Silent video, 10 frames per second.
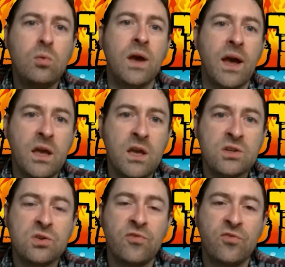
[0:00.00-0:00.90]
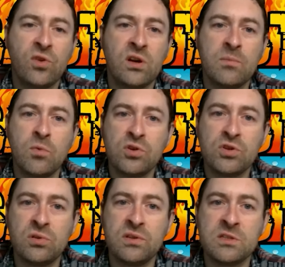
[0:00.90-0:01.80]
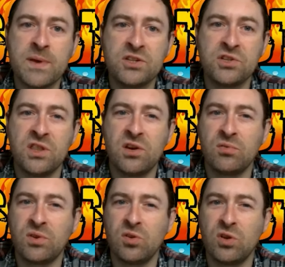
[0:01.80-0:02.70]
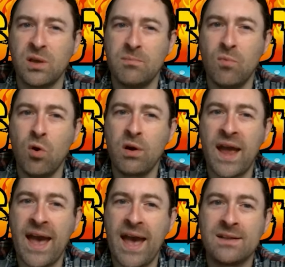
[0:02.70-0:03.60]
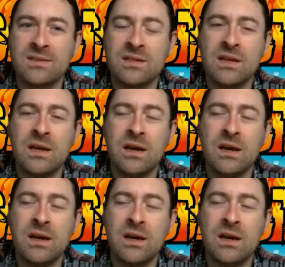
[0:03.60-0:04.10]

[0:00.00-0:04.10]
Okay. So for a commercial inspection, they're looking more at